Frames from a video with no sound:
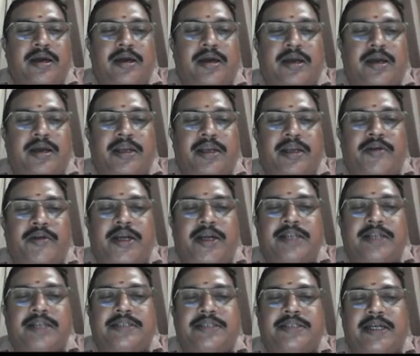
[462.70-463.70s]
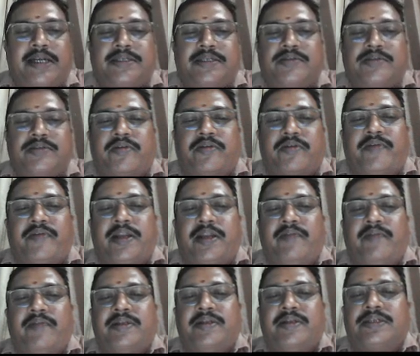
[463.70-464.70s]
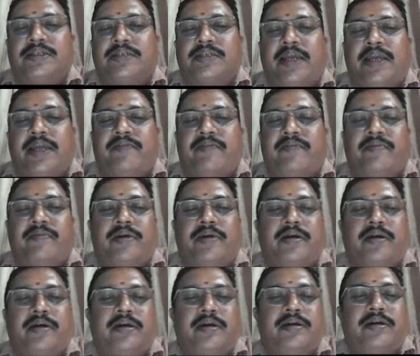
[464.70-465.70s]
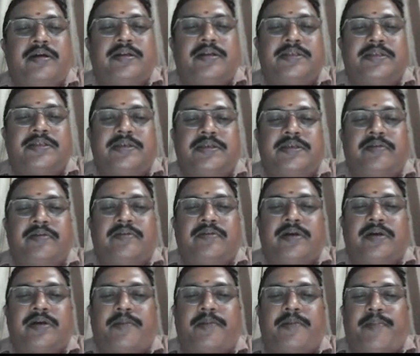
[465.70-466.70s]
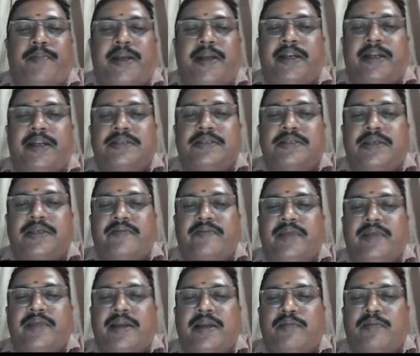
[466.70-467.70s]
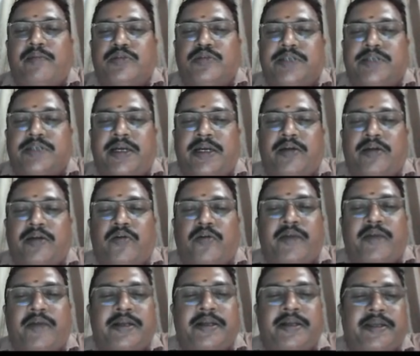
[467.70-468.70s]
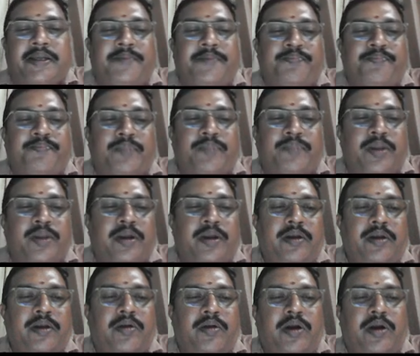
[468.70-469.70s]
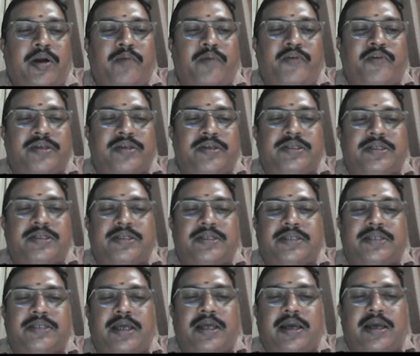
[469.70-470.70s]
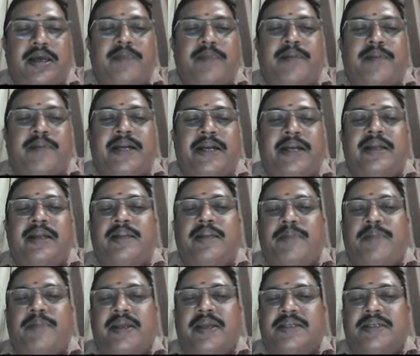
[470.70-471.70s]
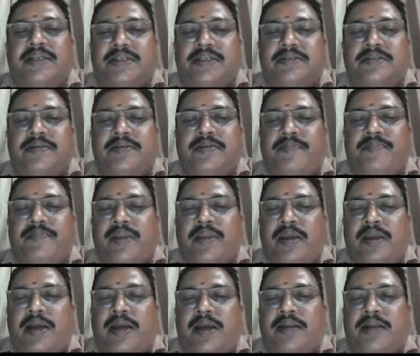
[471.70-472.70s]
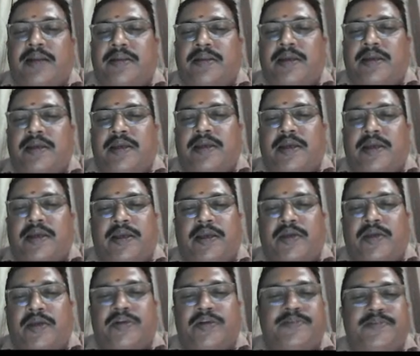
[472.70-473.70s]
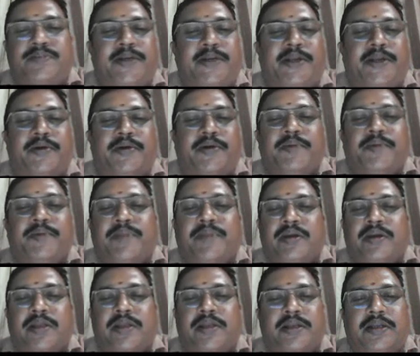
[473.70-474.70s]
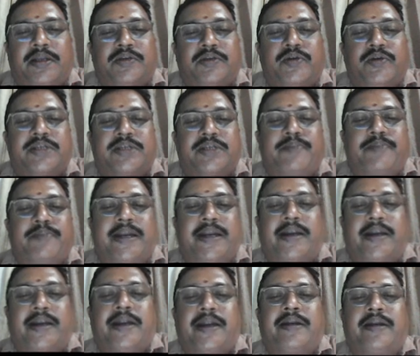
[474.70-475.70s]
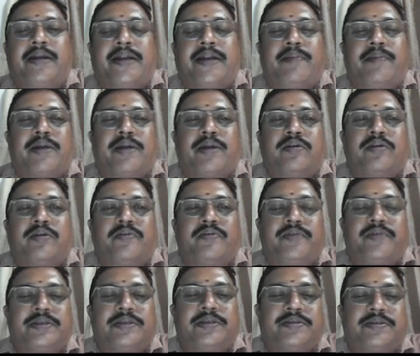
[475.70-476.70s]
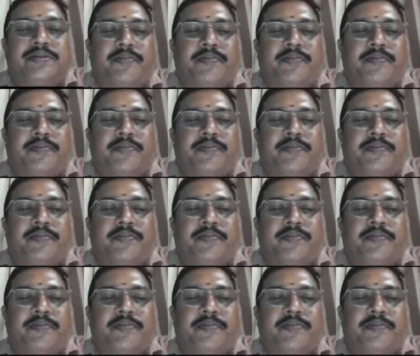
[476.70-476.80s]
In United States, software inventions can receive patents if they demonstrate novelty, non-obviousness, and practical applications. And the USPTO, that is US Patent and Trademark Office,